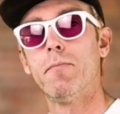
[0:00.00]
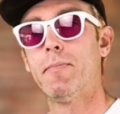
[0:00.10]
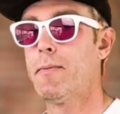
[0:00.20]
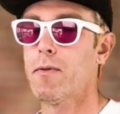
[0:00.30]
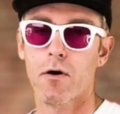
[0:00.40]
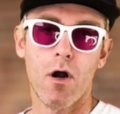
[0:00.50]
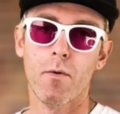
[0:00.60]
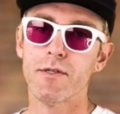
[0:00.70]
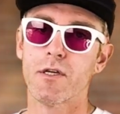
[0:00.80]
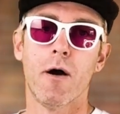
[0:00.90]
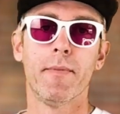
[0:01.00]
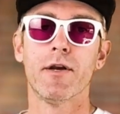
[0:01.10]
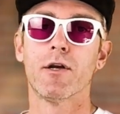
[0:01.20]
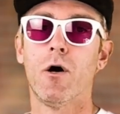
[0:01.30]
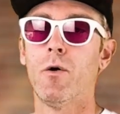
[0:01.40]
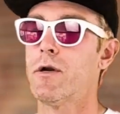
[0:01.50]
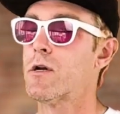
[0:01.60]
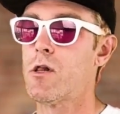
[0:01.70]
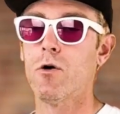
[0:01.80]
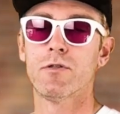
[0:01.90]
people are always coming and going and
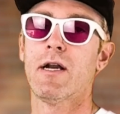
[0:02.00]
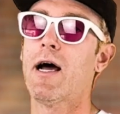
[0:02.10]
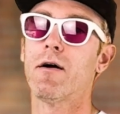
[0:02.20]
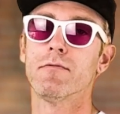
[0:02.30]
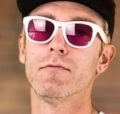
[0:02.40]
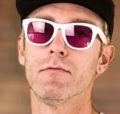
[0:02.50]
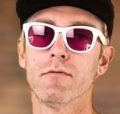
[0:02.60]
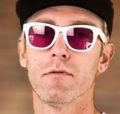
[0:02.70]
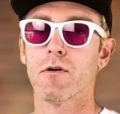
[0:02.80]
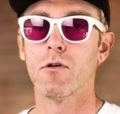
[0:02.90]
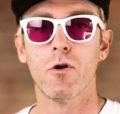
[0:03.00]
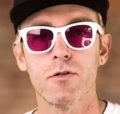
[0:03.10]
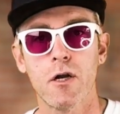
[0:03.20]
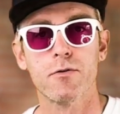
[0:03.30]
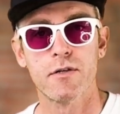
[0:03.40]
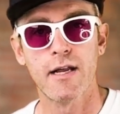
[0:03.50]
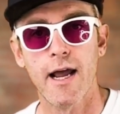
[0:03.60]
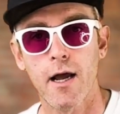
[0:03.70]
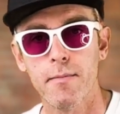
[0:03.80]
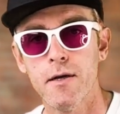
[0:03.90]
closing out. They're closing out their
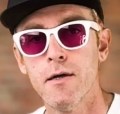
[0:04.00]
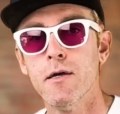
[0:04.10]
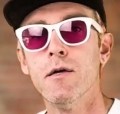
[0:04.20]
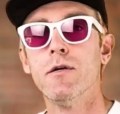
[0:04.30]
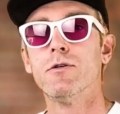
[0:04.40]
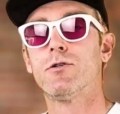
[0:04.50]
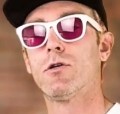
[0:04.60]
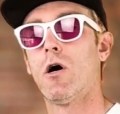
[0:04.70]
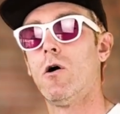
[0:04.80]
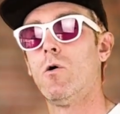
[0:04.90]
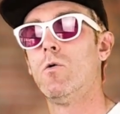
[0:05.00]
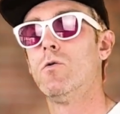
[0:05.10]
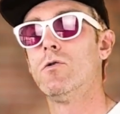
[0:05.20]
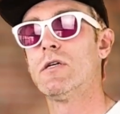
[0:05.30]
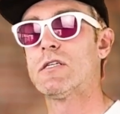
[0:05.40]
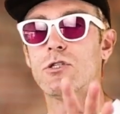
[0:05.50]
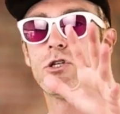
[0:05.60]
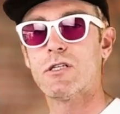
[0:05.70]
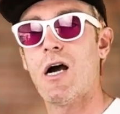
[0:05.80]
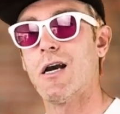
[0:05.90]
tab. So this is
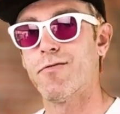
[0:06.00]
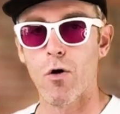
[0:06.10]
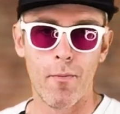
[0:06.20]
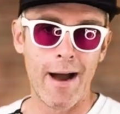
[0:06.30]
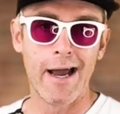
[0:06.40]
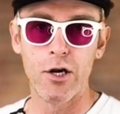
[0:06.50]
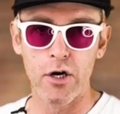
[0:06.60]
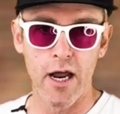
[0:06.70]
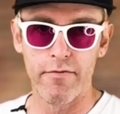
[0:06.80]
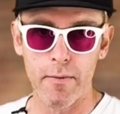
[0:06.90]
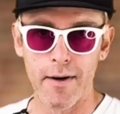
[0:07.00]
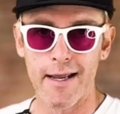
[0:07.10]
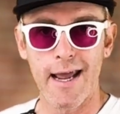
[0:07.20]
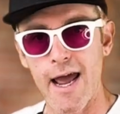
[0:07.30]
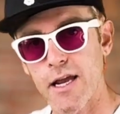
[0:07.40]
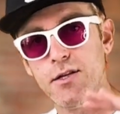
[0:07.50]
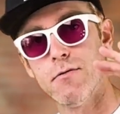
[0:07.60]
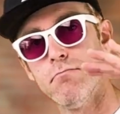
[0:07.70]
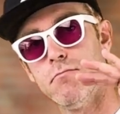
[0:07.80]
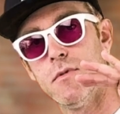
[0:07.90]
just kind of a reminder to everybody, hey,
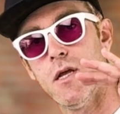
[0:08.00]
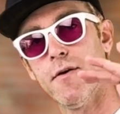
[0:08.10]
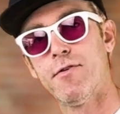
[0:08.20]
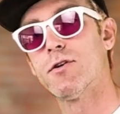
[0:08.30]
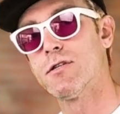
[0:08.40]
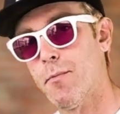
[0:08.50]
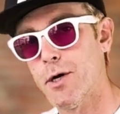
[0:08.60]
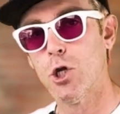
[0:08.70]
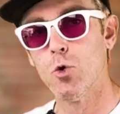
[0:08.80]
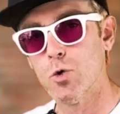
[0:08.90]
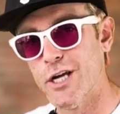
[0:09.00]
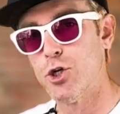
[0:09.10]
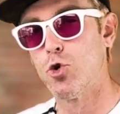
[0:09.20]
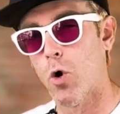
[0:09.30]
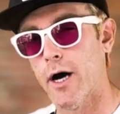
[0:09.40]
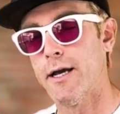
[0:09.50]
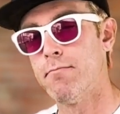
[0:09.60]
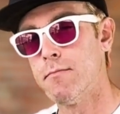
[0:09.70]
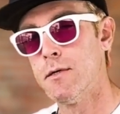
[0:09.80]
if there's somebody you enjoy,